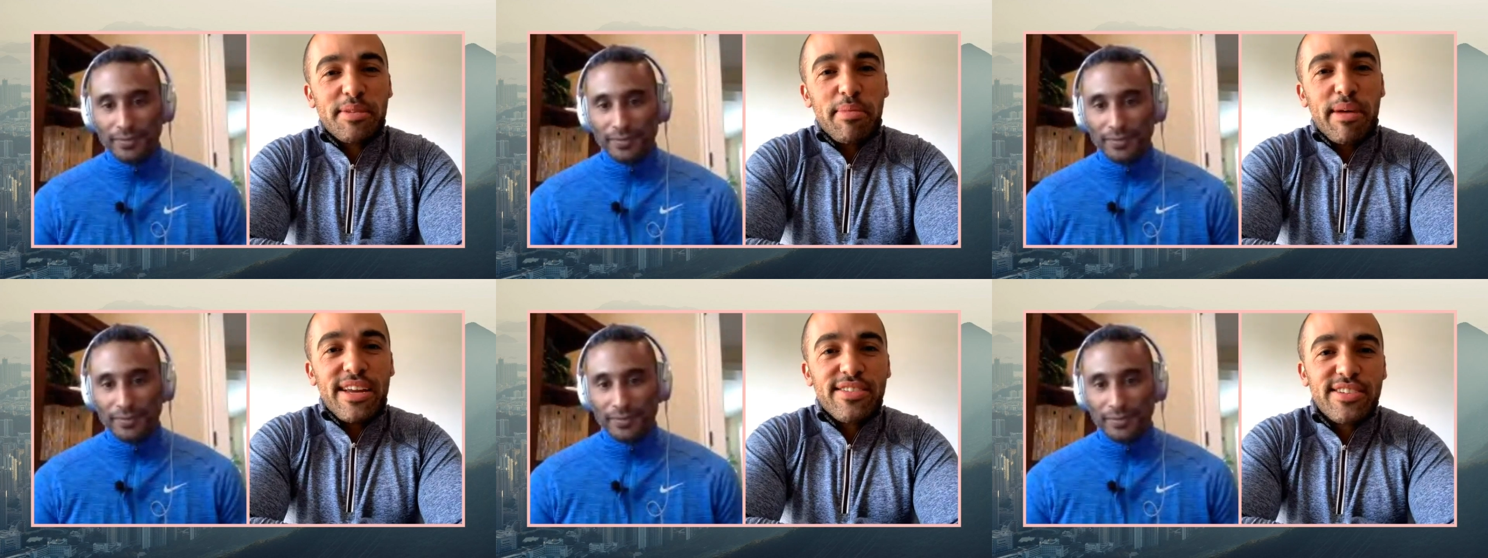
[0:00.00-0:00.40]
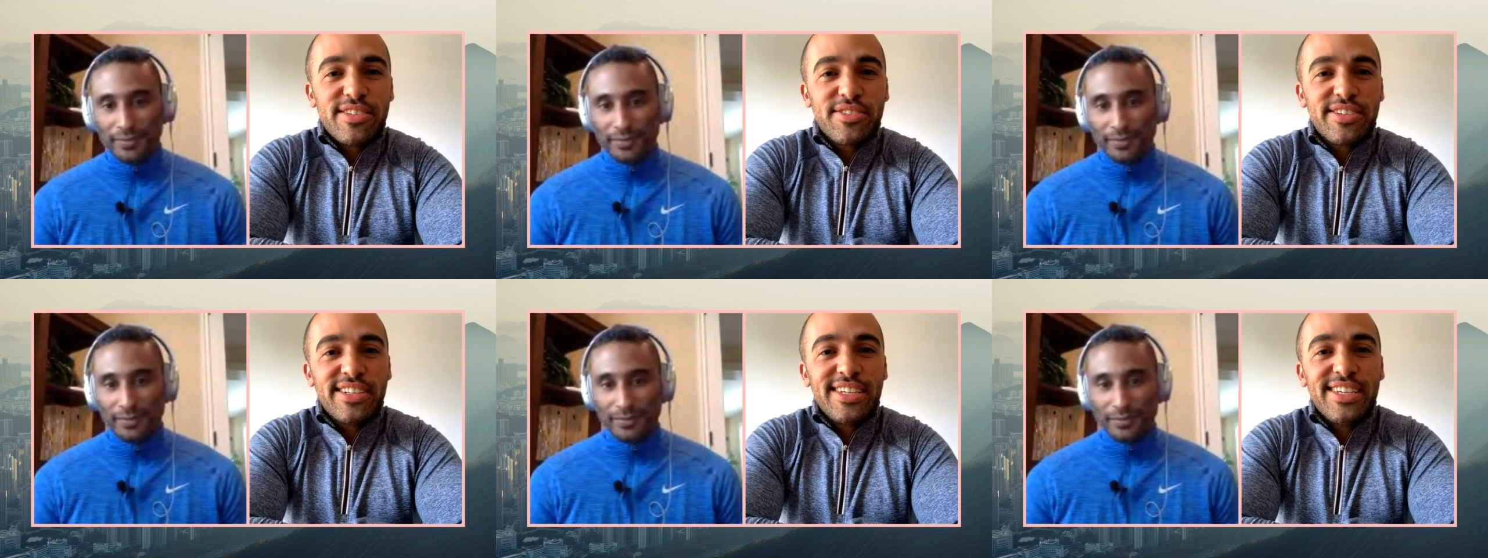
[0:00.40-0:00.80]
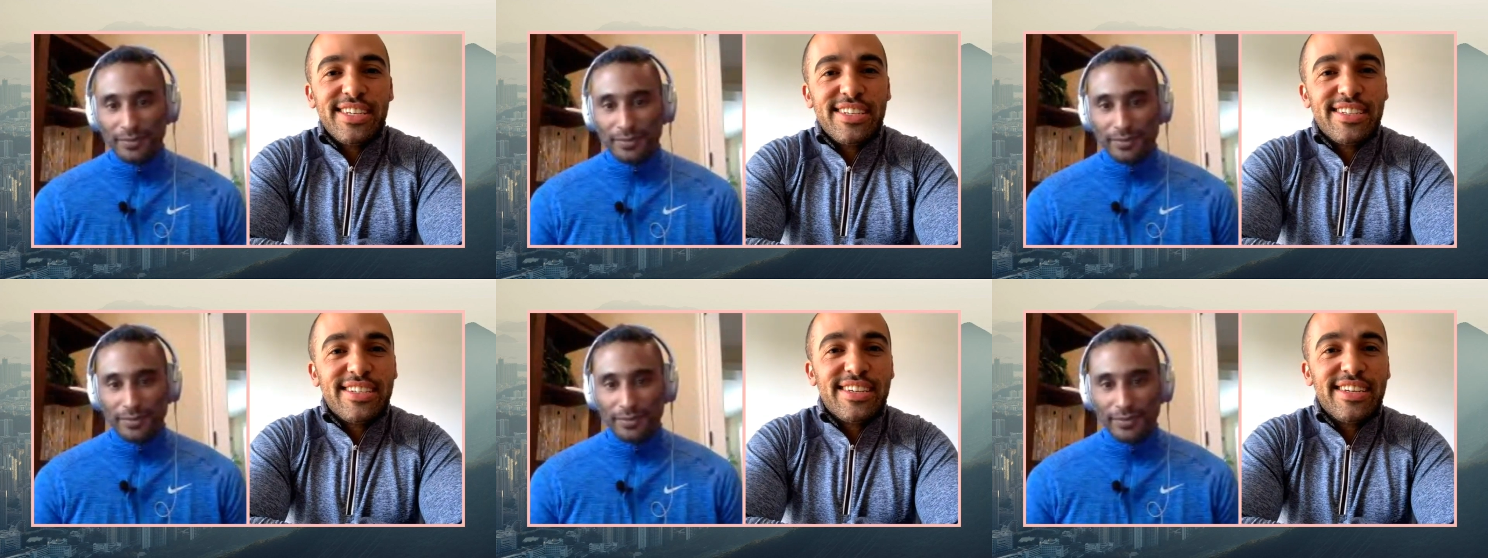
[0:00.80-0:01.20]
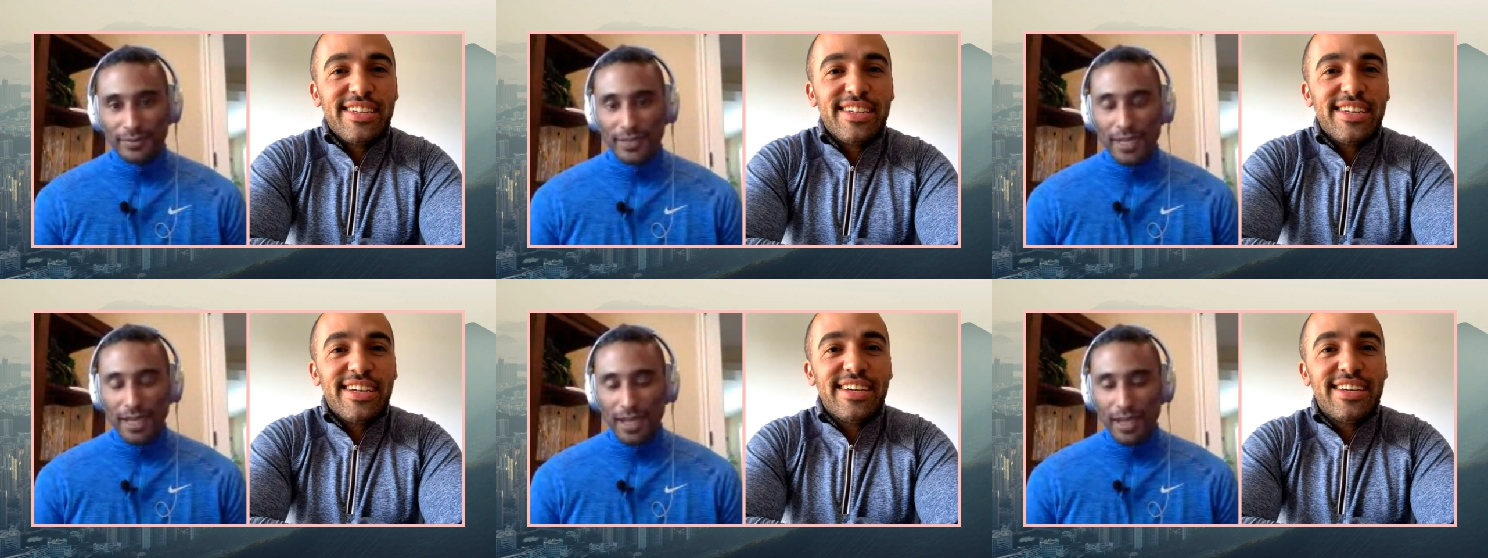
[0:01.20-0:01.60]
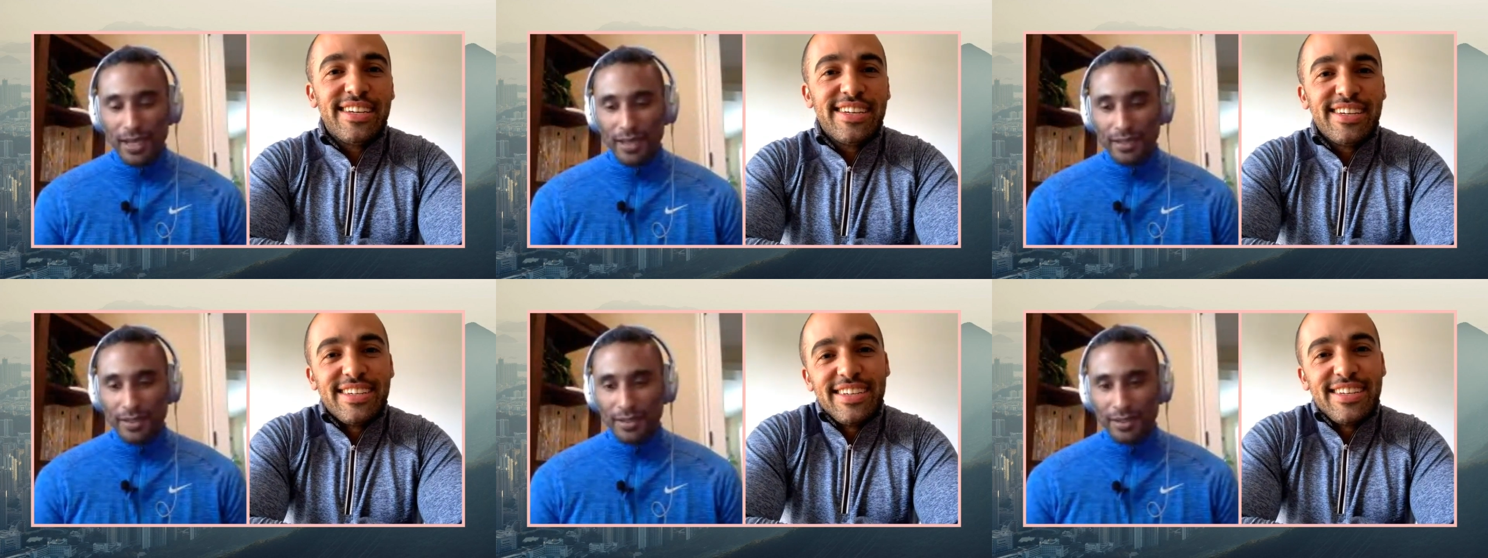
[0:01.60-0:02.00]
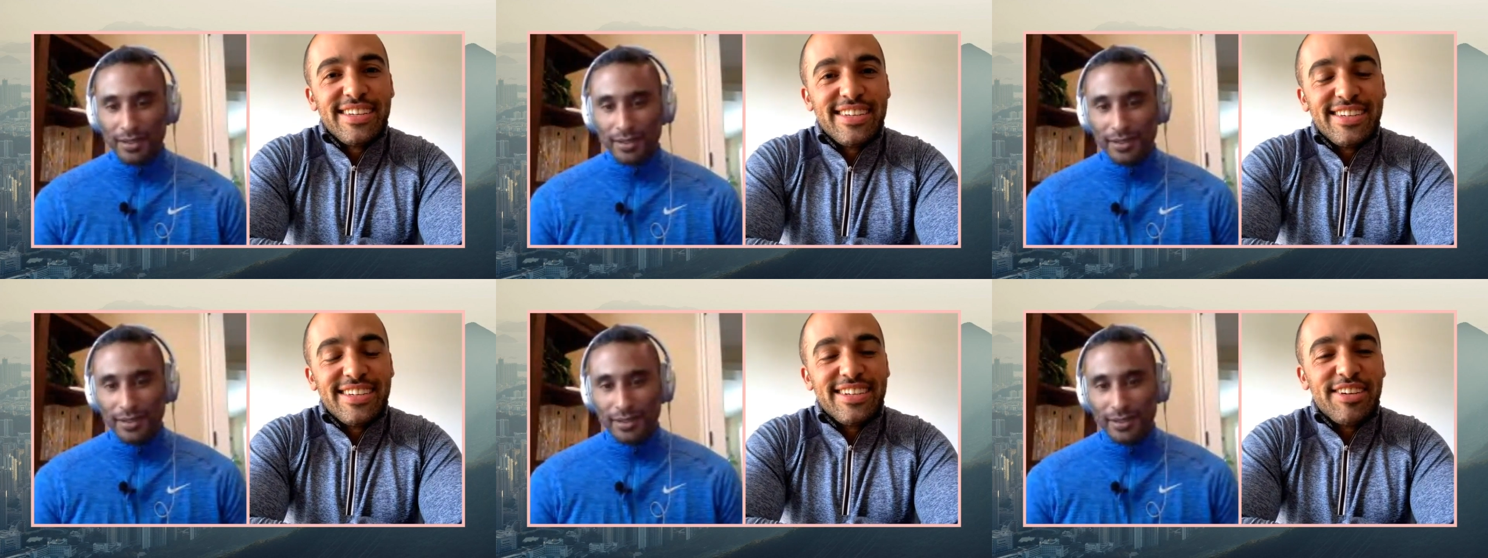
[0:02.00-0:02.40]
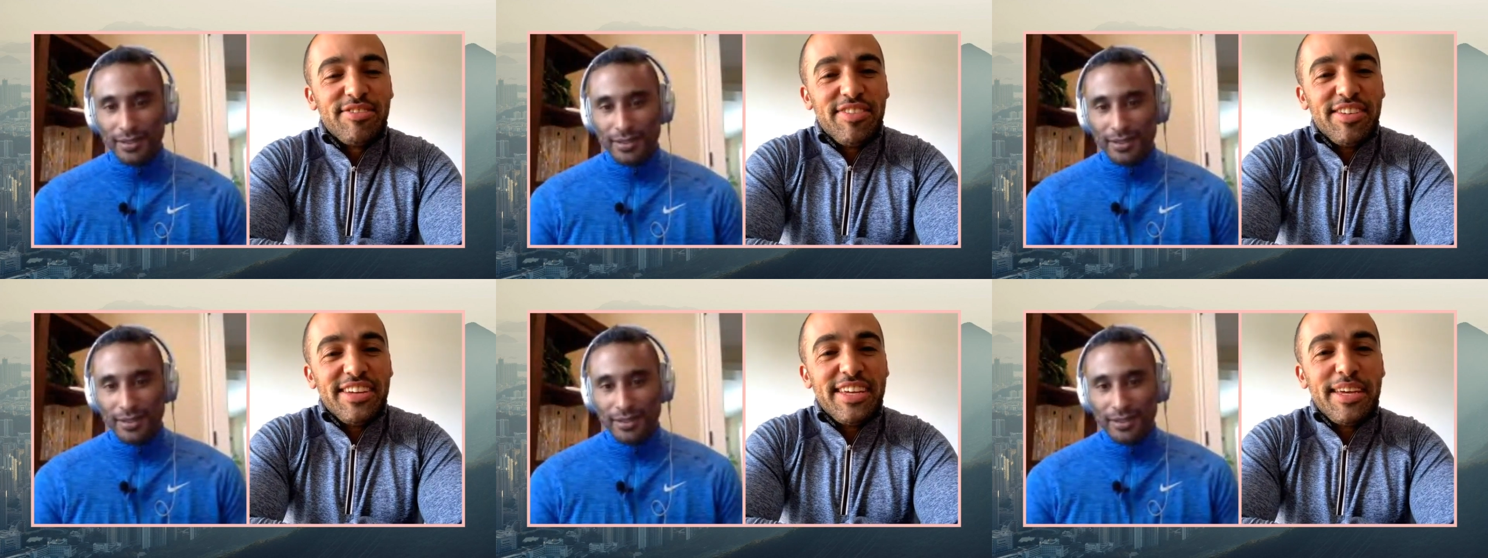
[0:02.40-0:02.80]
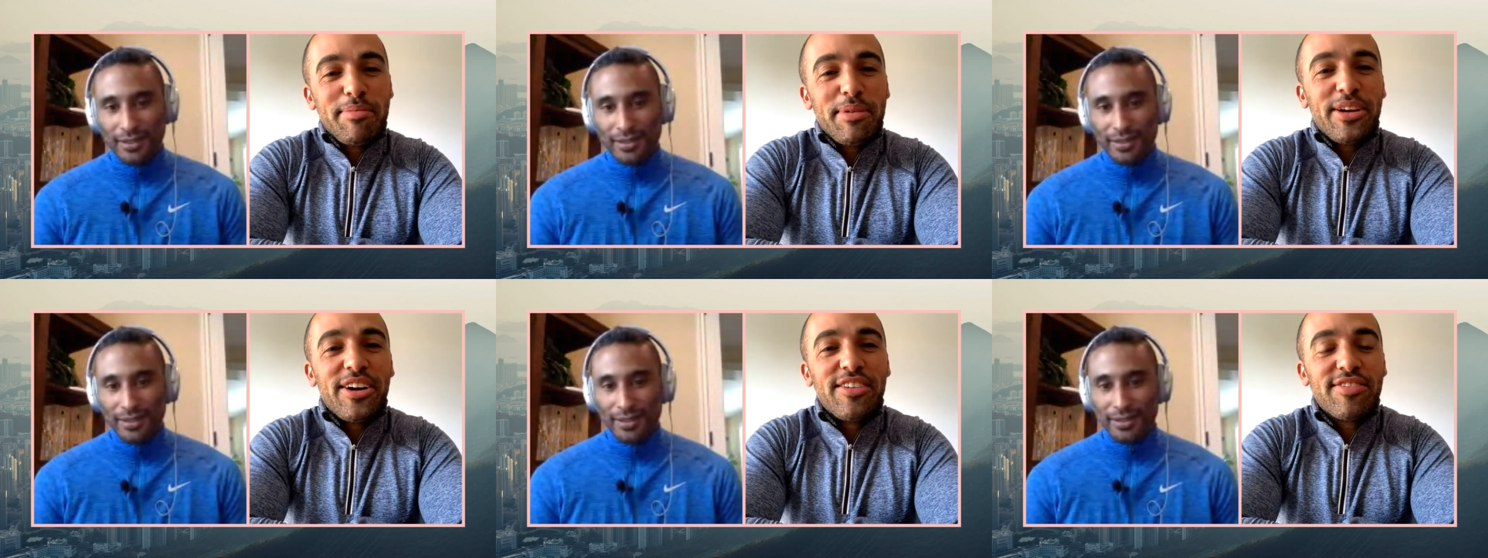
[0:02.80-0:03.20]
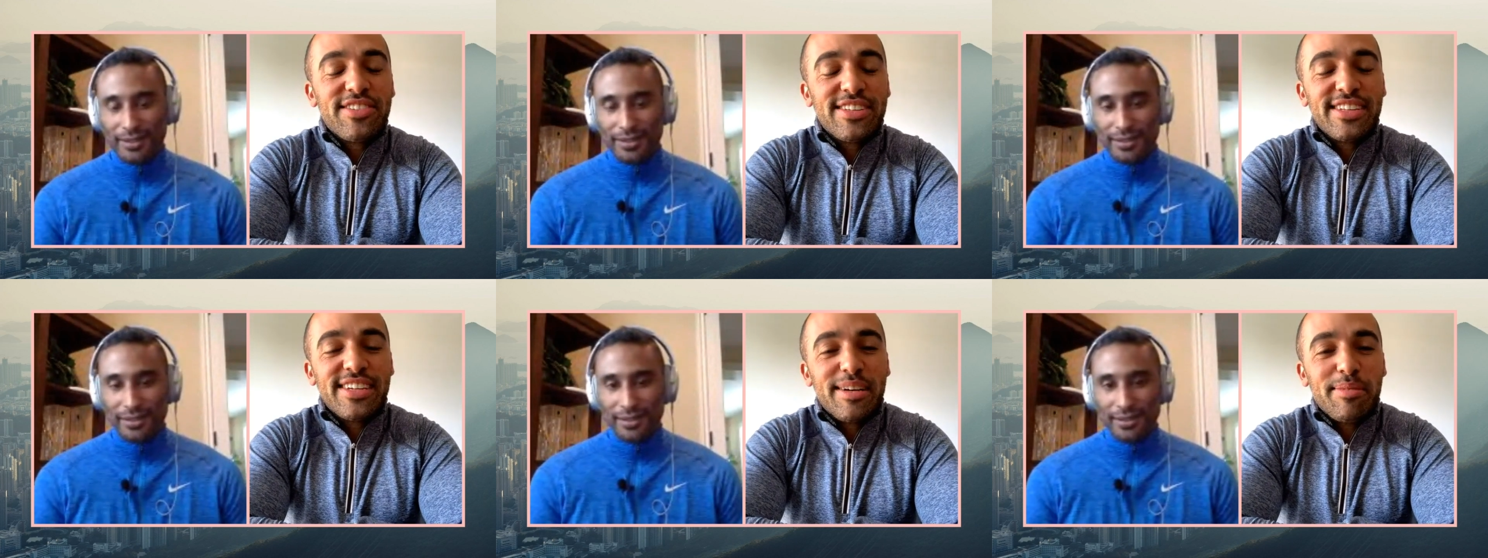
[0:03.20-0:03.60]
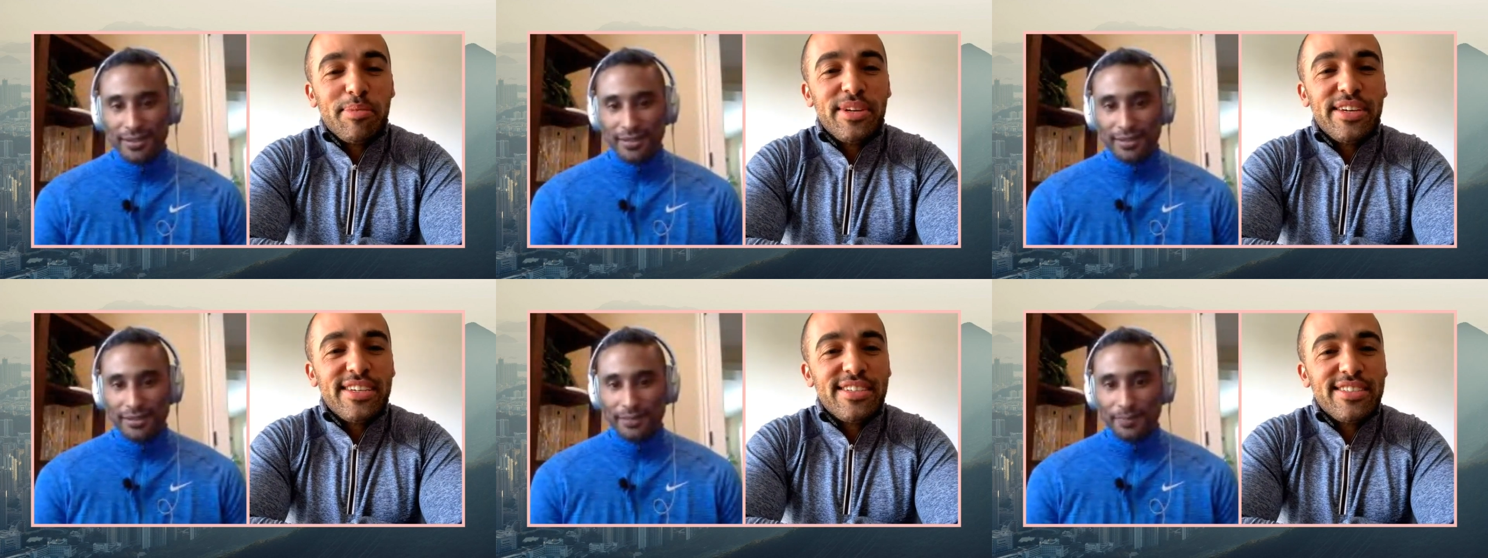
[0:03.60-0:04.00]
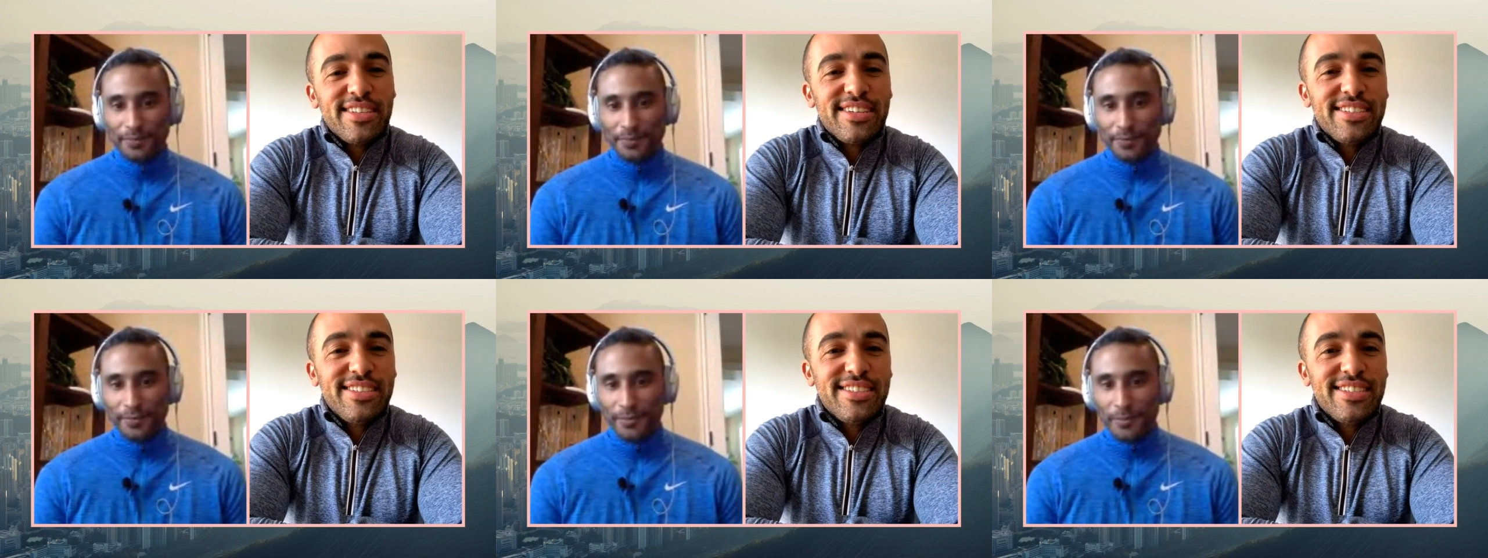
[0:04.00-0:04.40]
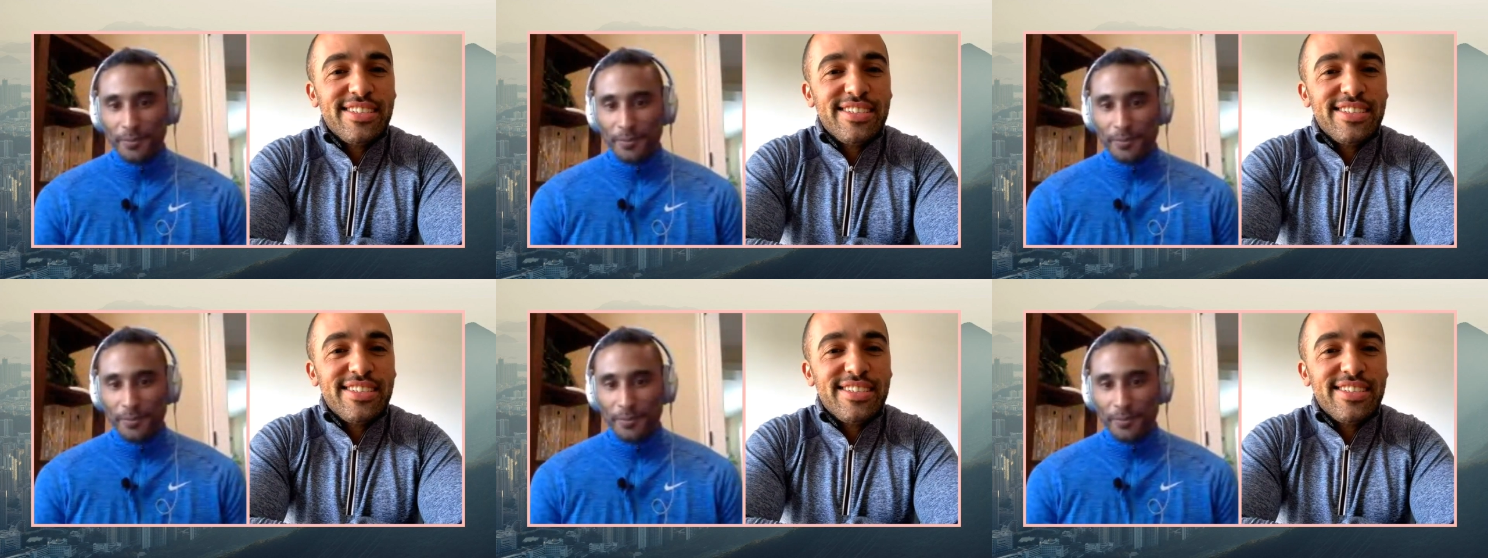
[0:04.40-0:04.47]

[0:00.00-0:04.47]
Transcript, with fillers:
Speaker 1: the batteries really. And, yeah. Uh, hopefully keep it going for another couple years now.